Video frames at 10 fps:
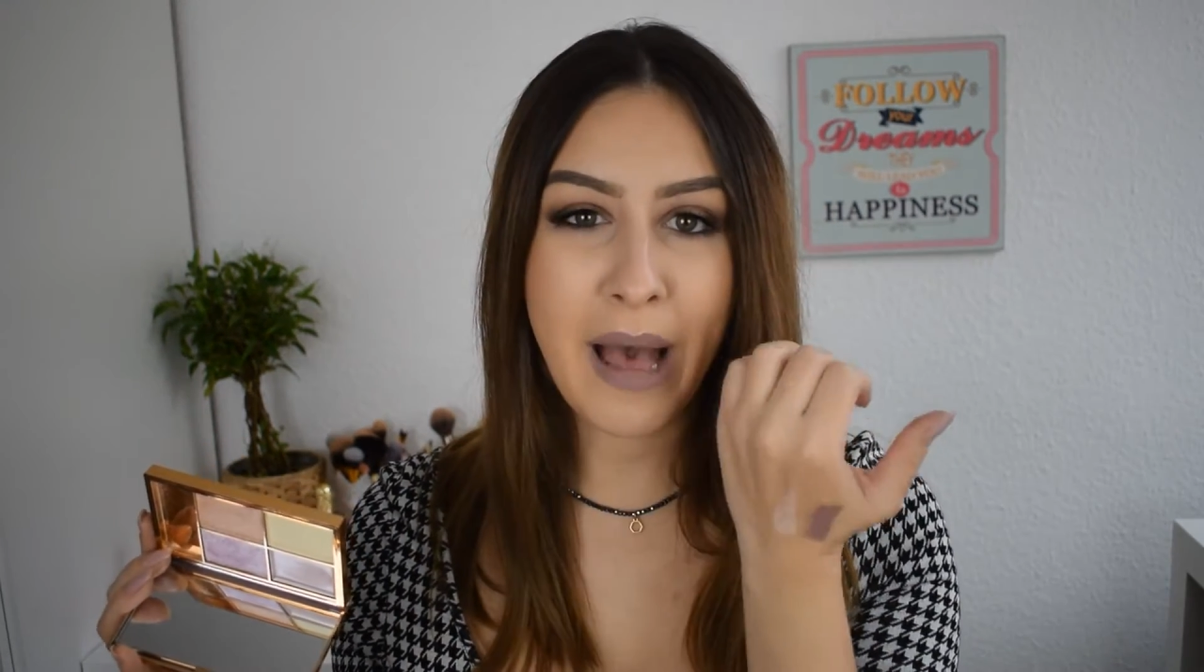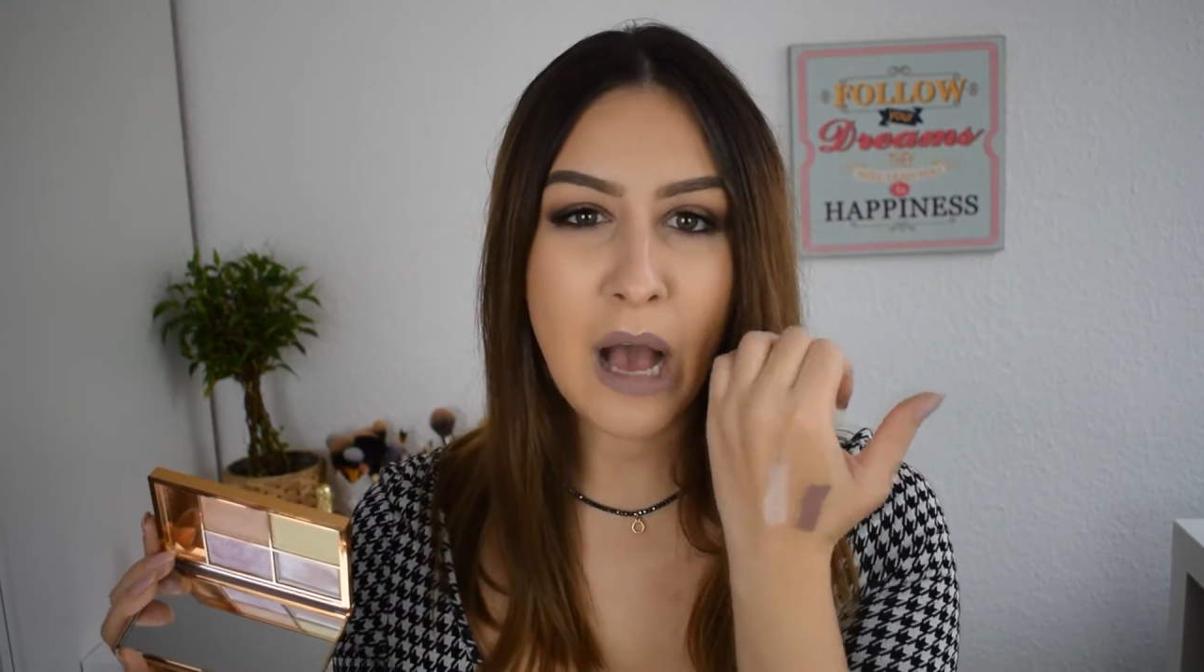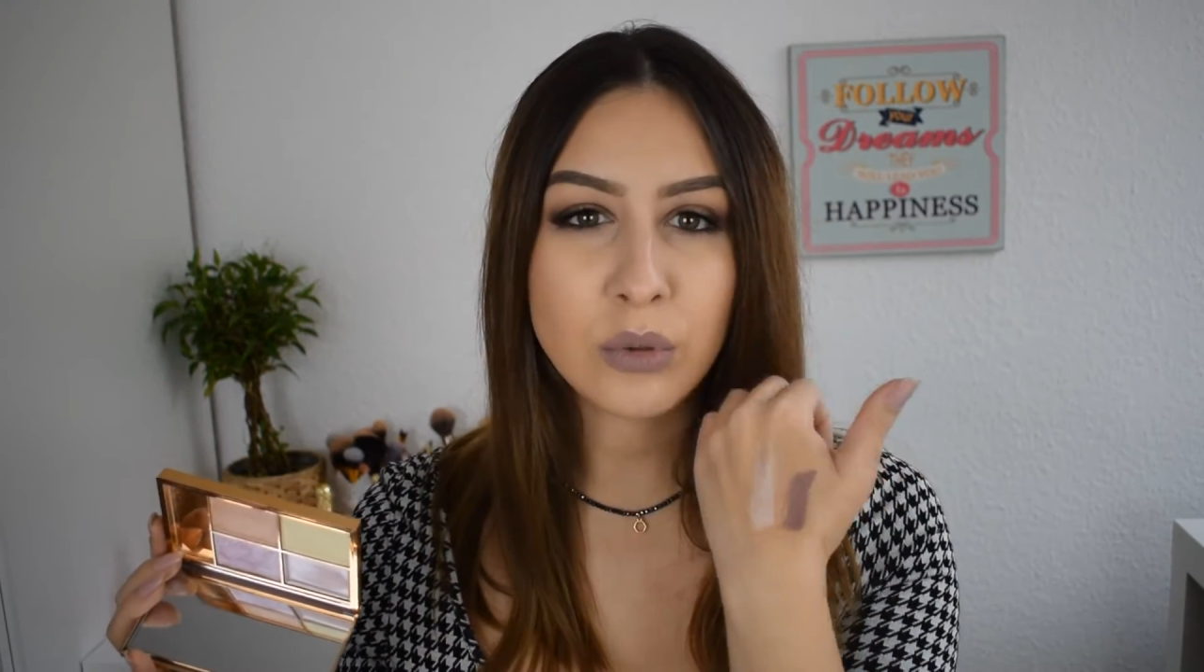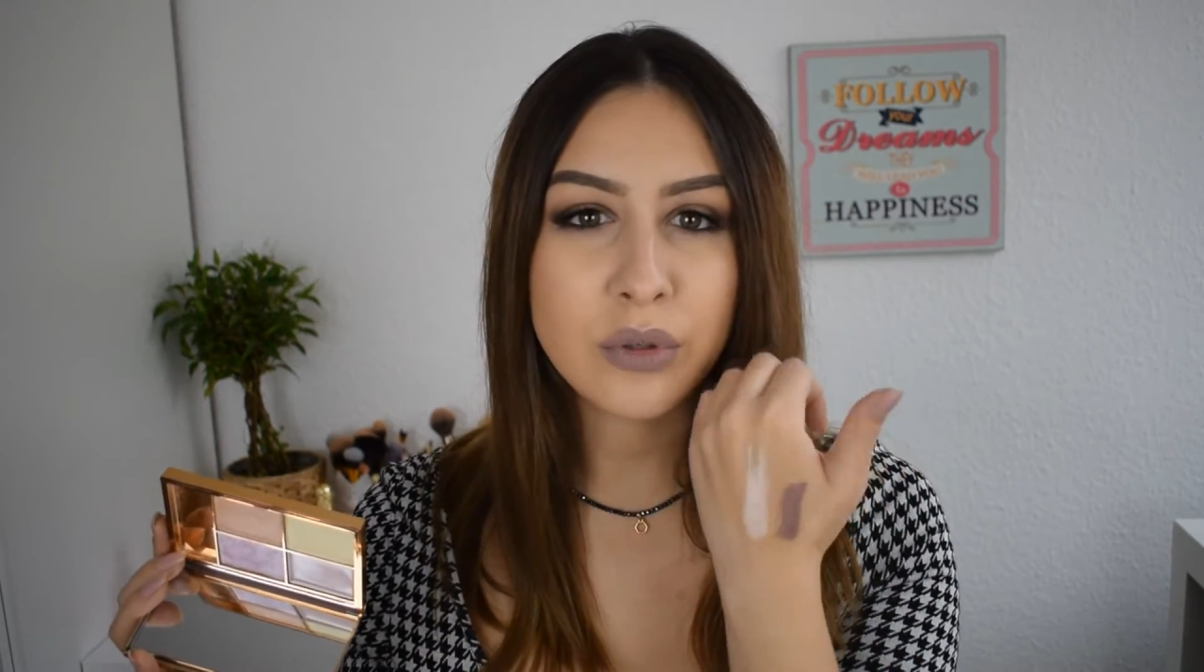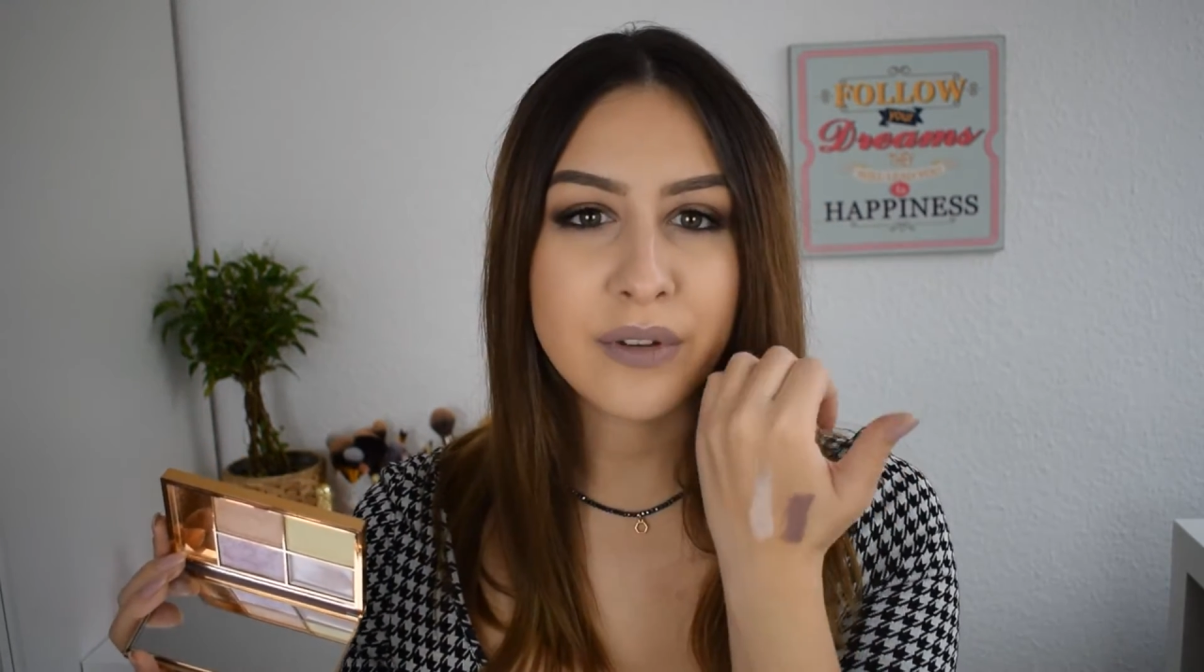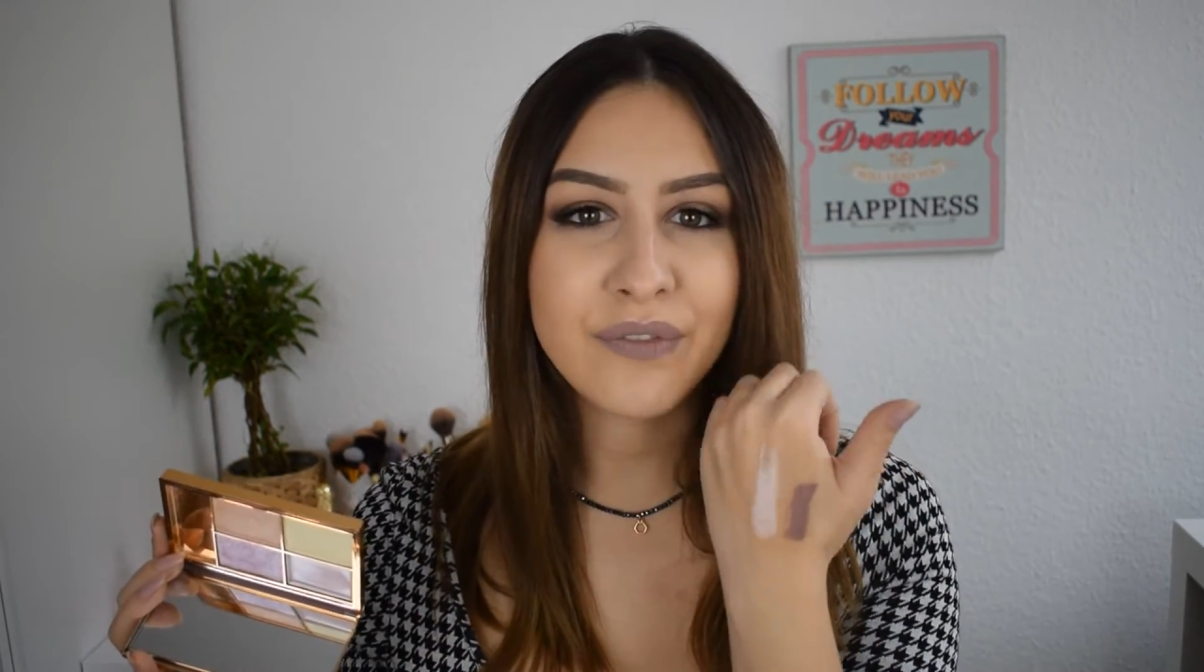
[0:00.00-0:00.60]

powdery